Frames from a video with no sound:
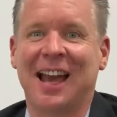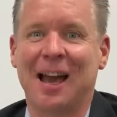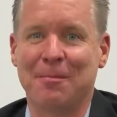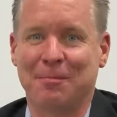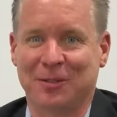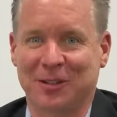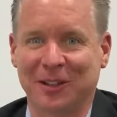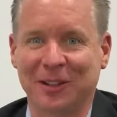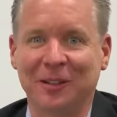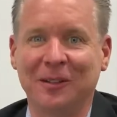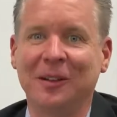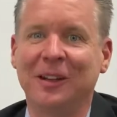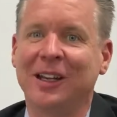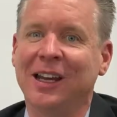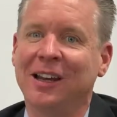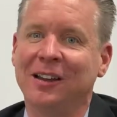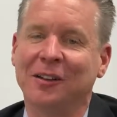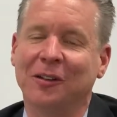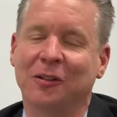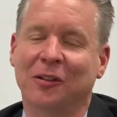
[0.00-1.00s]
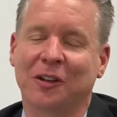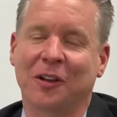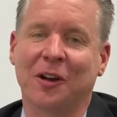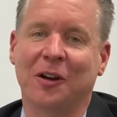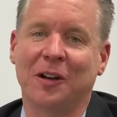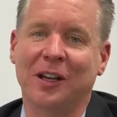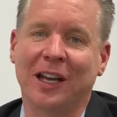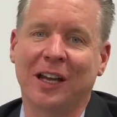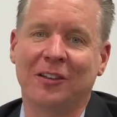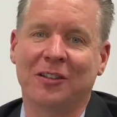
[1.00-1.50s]
Absolutely, yeah. No,
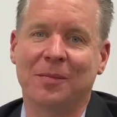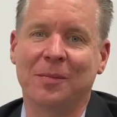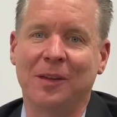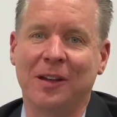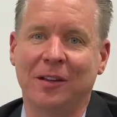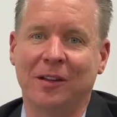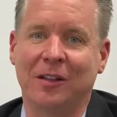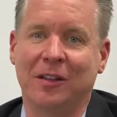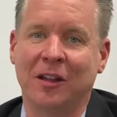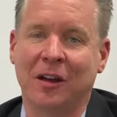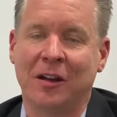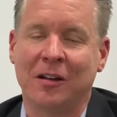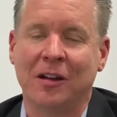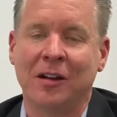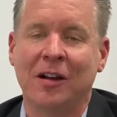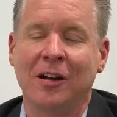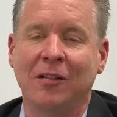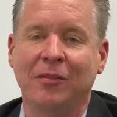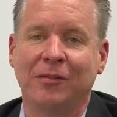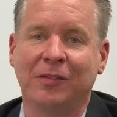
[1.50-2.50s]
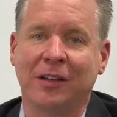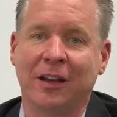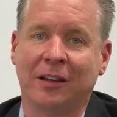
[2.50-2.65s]
security has to be thought of